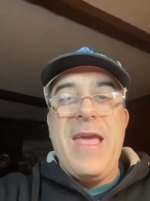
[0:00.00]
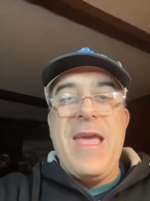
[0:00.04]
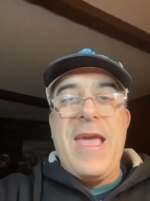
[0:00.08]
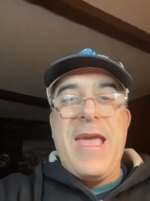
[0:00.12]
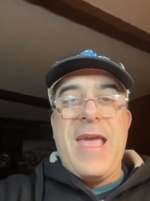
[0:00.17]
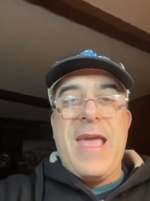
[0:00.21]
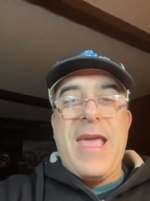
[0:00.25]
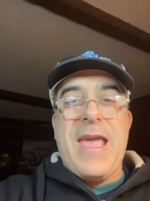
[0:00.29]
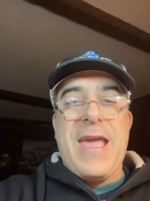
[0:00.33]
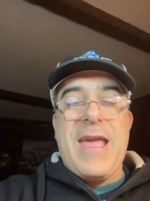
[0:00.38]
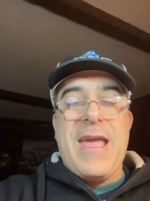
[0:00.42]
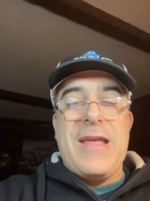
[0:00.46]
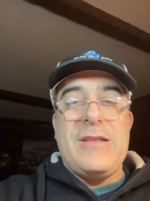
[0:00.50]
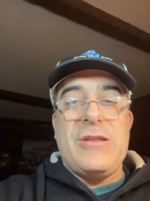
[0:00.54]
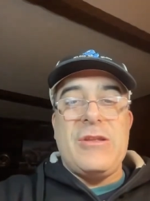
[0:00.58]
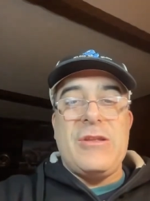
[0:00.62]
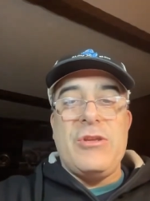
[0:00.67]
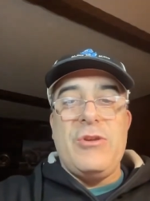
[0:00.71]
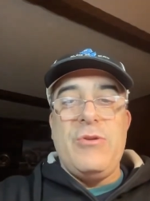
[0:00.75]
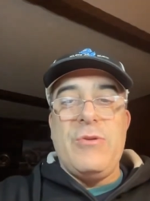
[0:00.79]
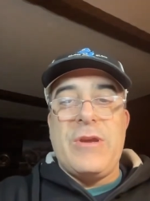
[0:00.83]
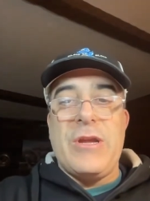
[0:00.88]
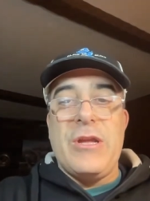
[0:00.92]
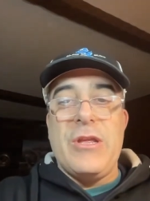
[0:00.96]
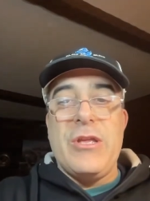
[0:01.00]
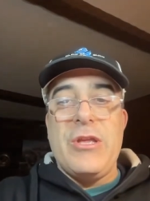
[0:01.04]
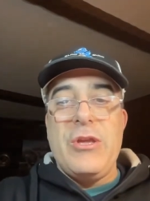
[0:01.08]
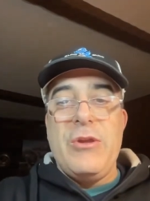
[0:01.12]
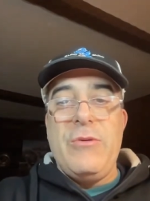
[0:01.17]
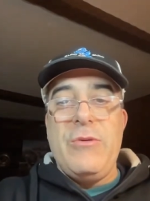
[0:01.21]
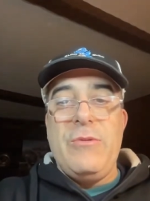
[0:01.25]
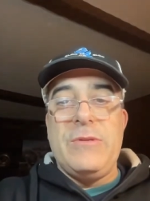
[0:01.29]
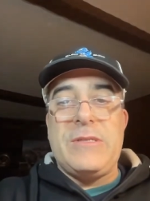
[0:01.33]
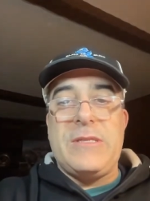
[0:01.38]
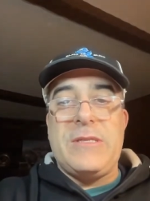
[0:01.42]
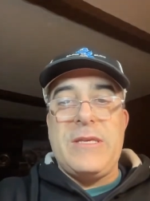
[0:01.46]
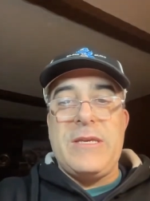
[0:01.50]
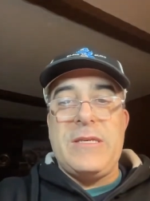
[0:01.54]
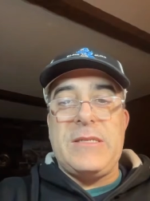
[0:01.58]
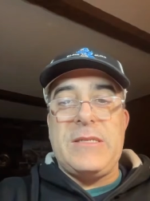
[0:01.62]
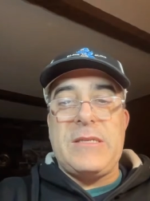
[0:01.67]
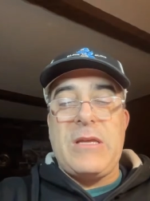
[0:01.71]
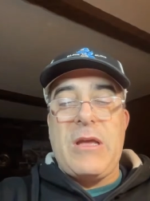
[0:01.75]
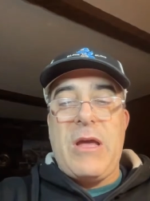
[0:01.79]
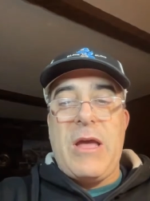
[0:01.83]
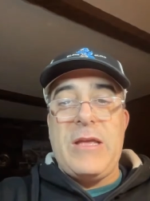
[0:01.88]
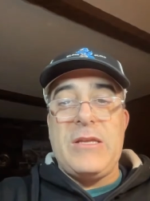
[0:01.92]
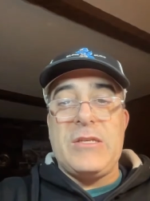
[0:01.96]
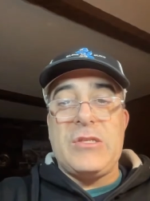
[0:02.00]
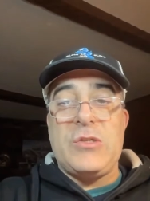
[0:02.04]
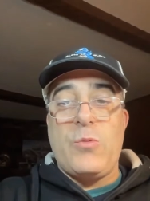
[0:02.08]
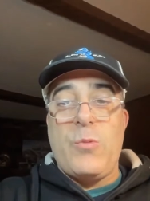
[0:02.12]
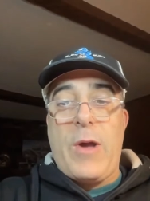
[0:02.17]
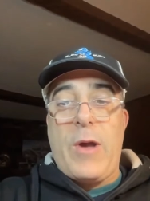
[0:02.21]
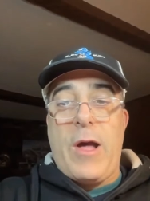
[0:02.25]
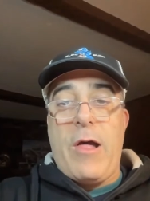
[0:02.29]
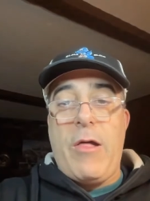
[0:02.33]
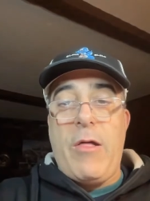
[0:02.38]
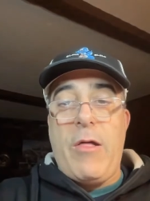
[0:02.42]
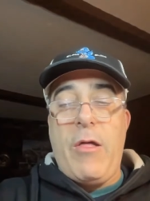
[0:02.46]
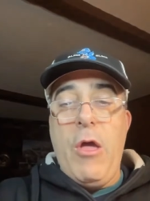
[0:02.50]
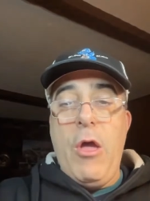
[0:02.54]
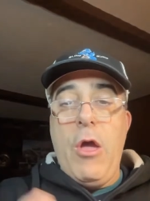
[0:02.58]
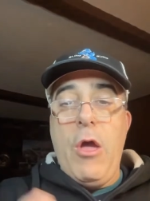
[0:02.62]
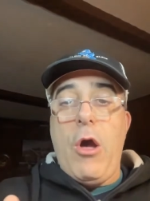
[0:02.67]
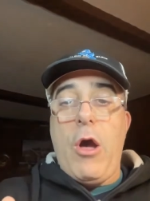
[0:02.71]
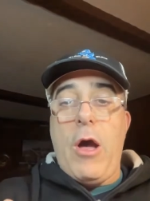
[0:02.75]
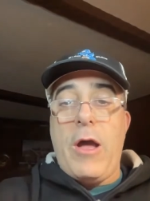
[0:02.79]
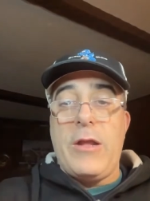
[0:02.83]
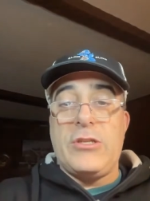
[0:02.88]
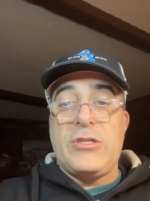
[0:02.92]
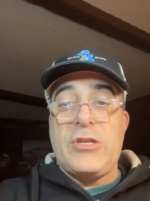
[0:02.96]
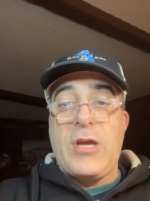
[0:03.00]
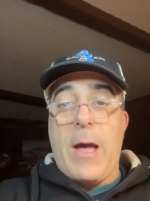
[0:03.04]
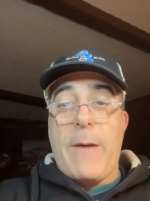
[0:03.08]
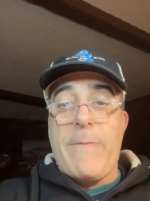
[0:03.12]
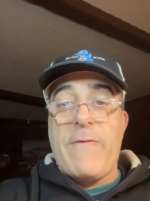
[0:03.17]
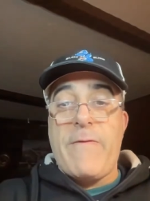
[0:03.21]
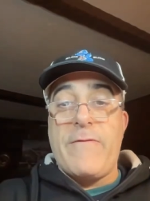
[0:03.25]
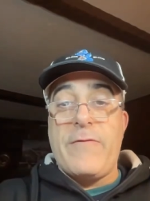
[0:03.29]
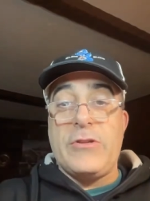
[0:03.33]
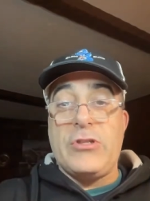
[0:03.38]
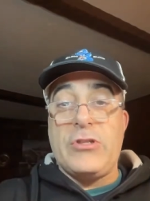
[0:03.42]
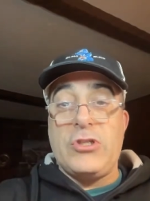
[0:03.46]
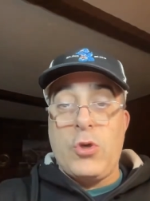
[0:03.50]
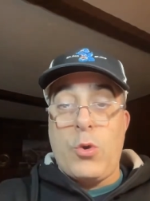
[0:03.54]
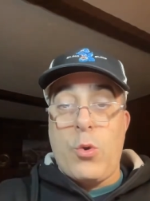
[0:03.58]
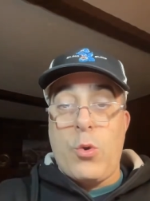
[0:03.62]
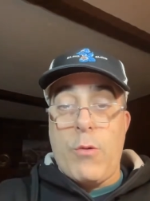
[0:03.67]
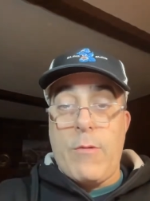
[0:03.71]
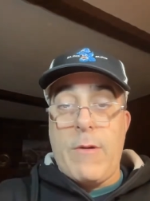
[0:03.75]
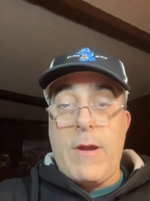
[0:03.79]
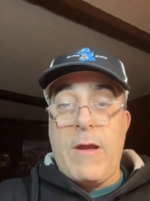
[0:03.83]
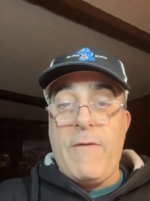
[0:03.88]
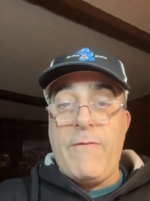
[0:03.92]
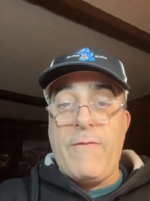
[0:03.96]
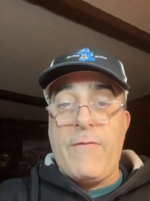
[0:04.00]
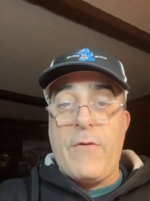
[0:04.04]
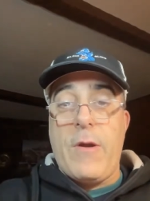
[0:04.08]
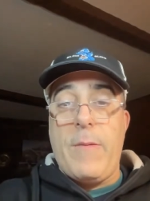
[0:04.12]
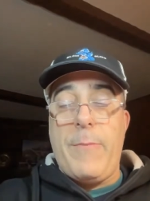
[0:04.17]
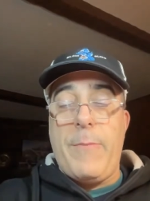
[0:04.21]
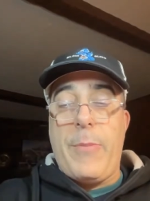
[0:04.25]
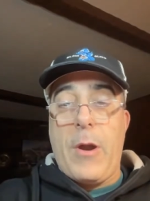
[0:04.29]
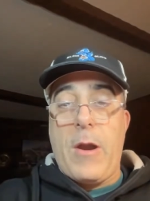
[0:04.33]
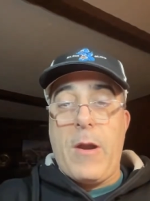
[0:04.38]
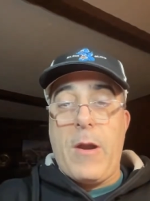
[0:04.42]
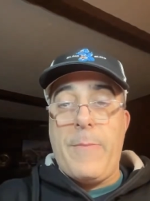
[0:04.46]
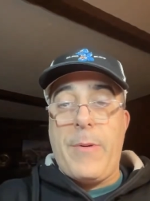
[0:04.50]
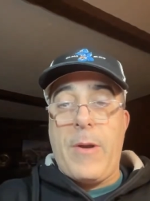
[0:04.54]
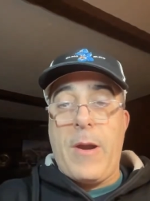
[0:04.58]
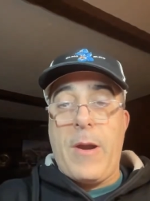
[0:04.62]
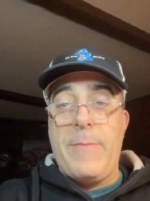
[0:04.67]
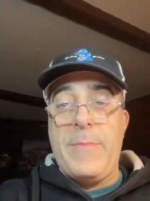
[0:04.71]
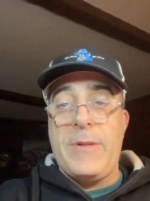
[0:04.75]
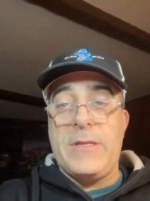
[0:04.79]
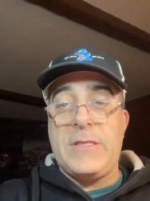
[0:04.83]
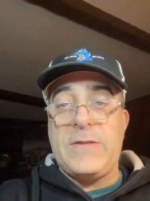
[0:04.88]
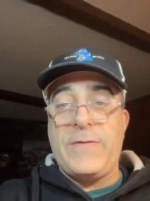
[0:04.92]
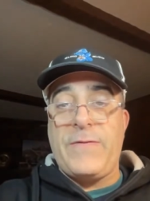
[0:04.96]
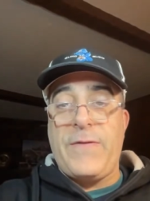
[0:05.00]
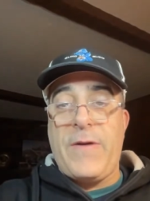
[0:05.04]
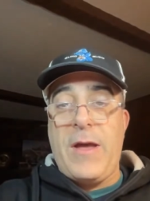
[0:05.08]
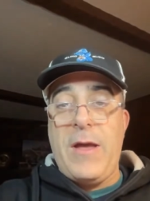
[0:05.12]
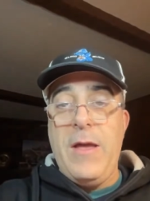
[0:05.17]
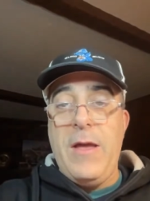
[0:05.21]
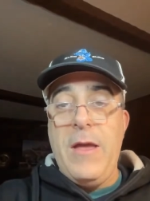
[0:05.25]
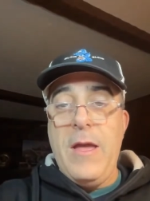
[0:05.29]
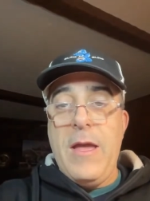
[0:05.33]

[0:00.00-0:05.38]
And you can use this as well on top of a Torah for a bar mitzvah